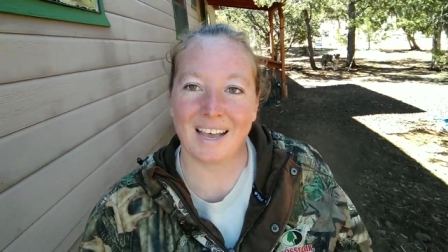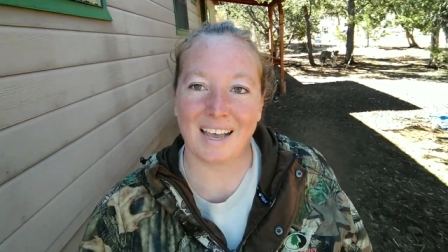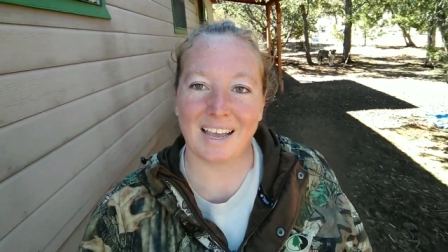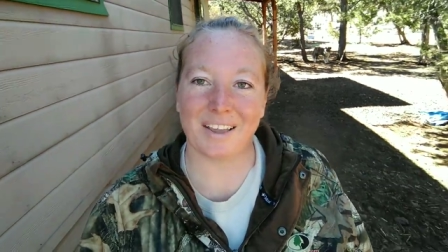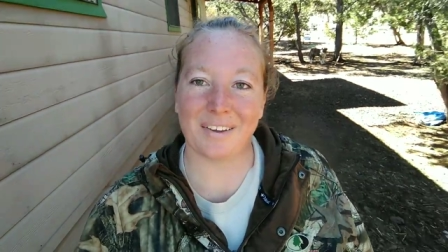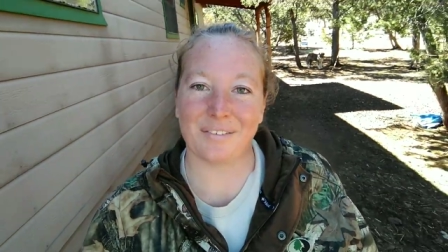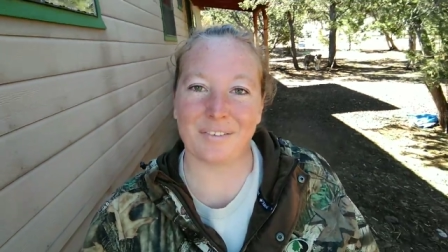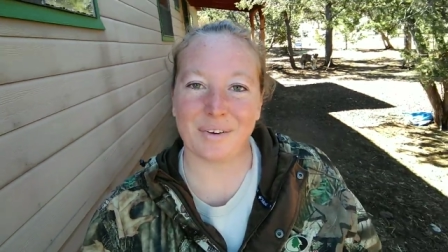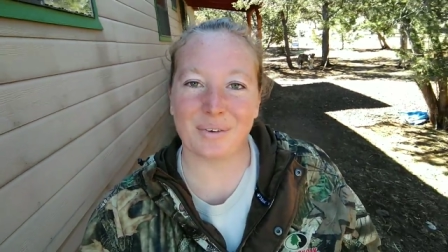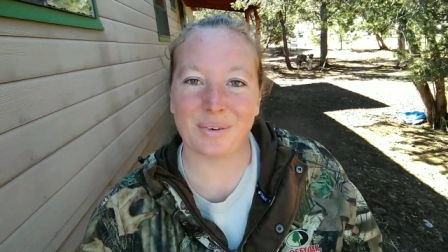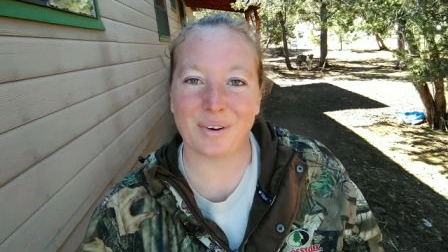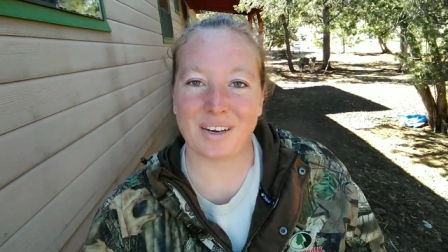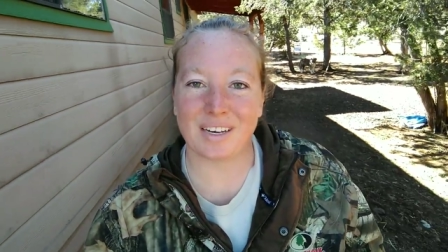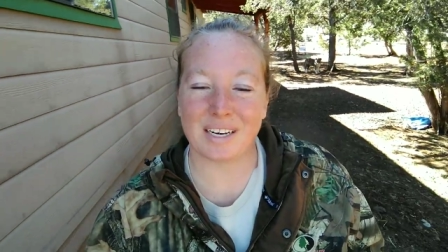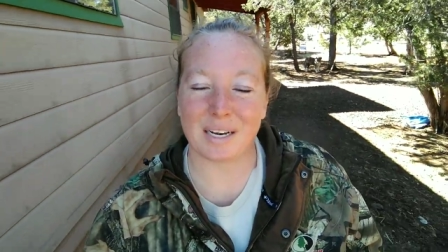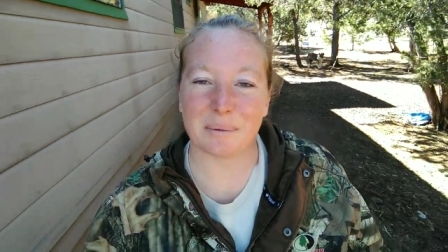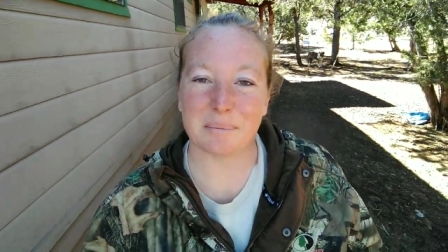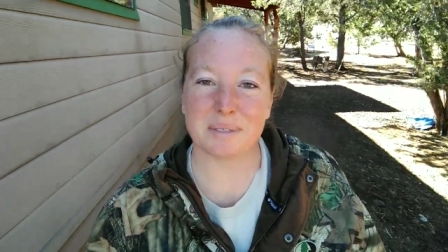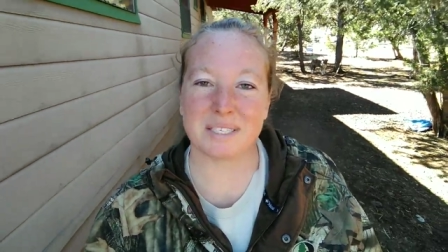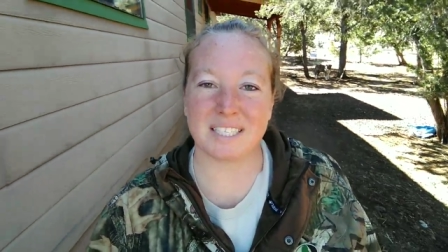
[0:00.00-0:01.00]
Hi
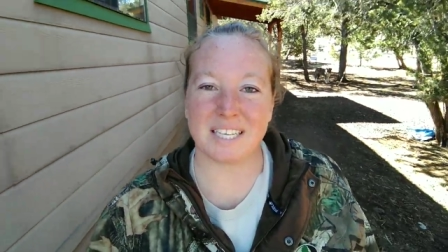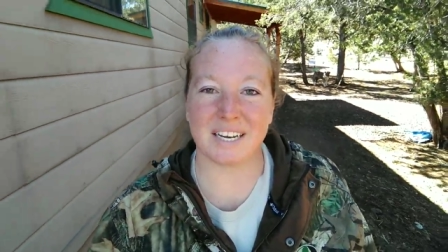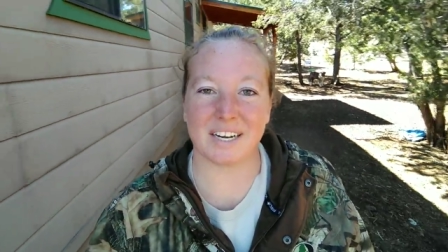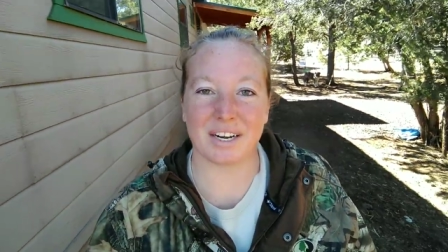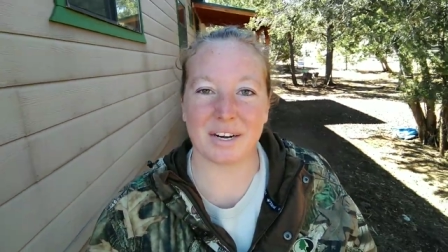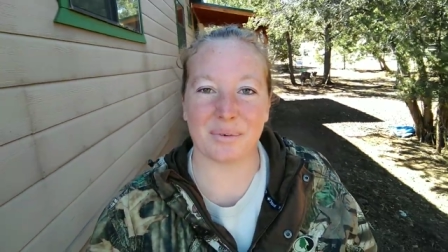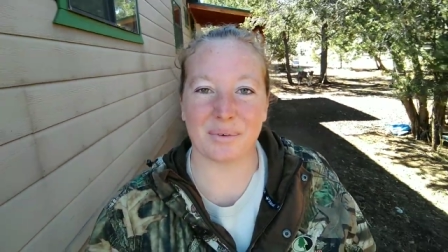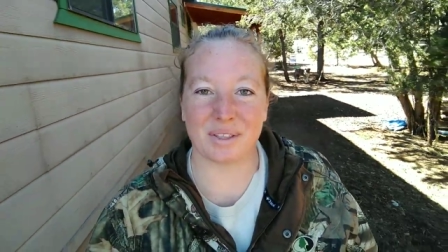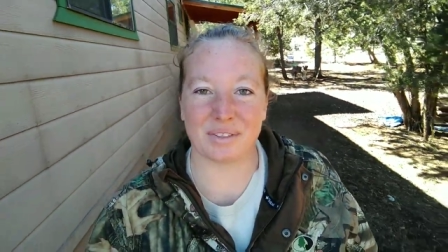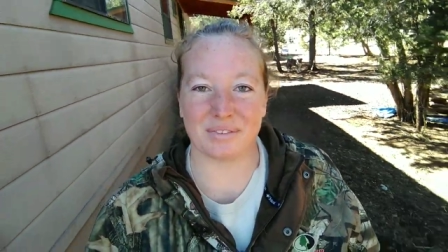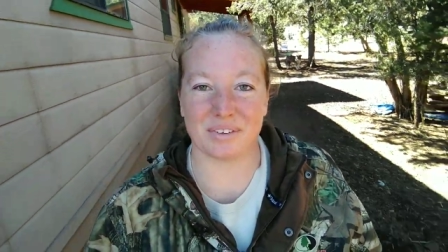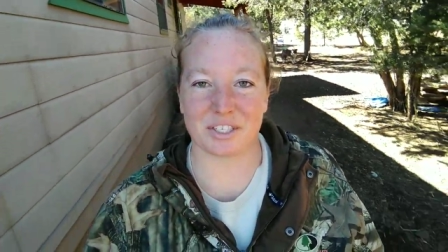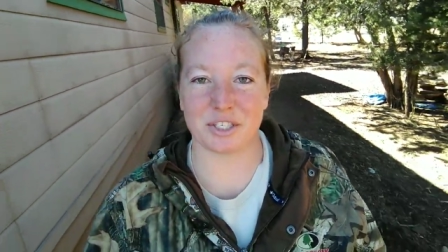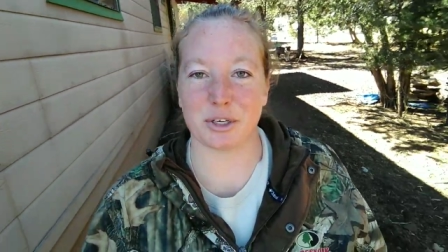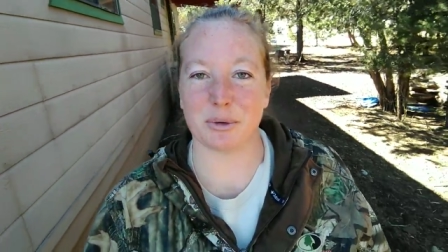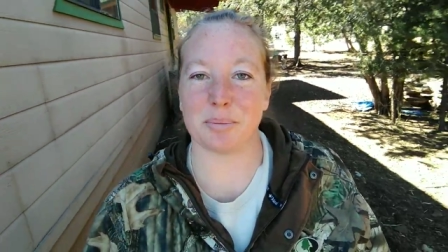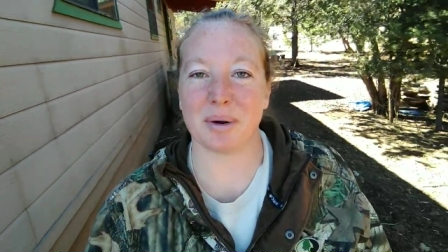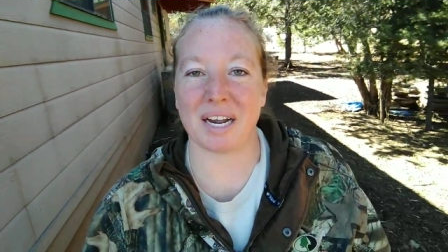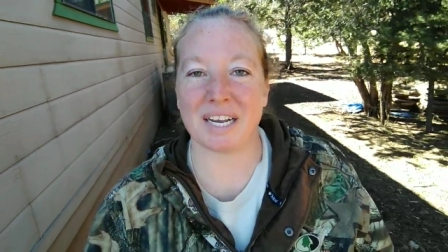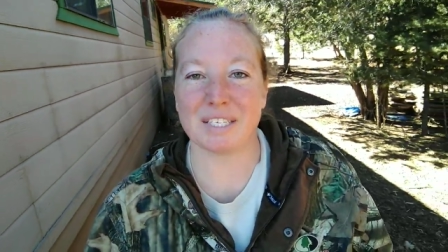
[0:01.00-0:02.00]
everyone, I'm Sarah with
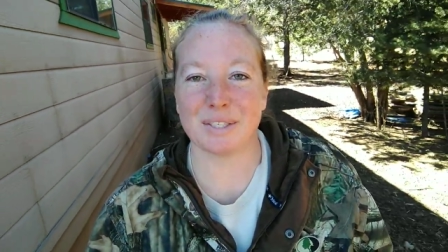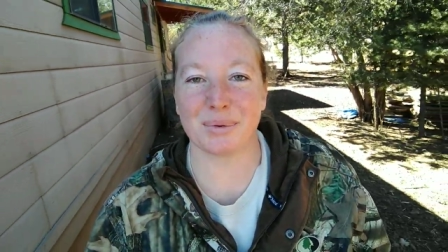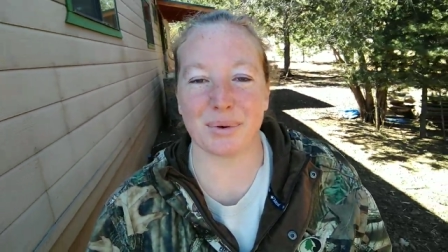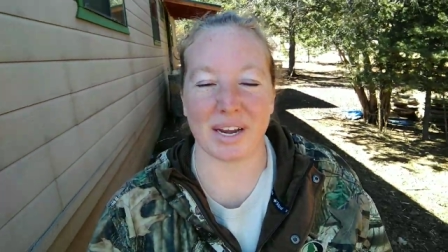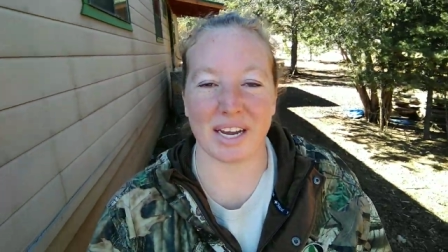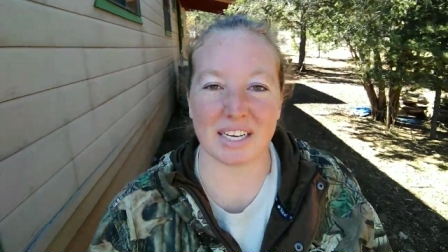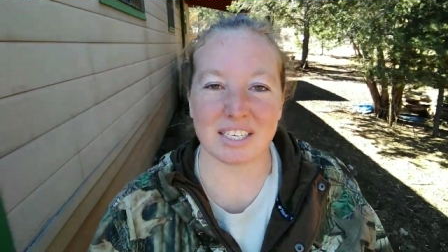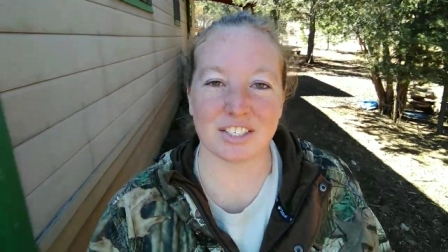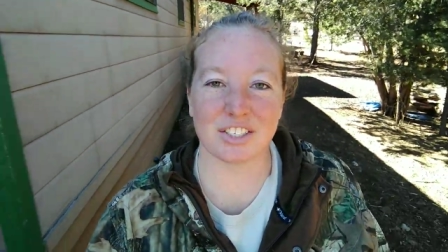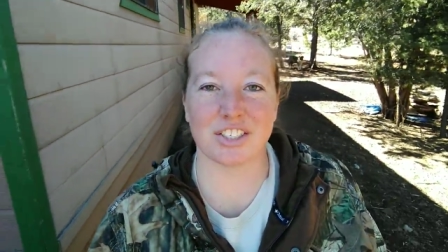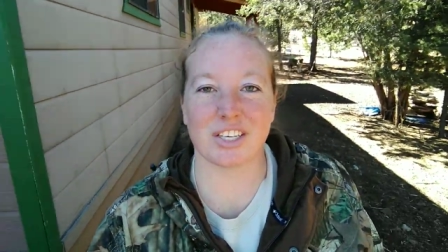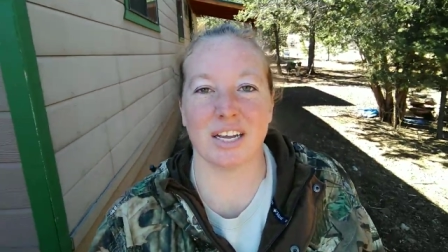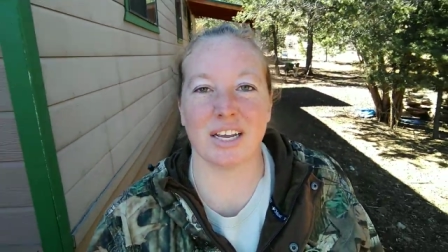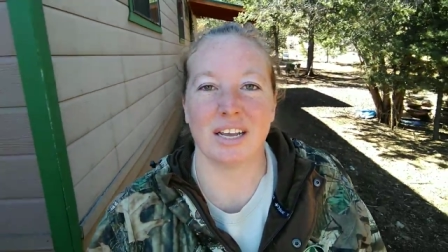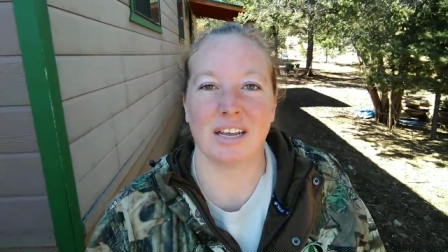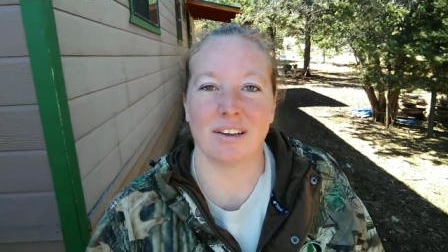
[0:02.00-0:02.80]
Fisher Price Ranch.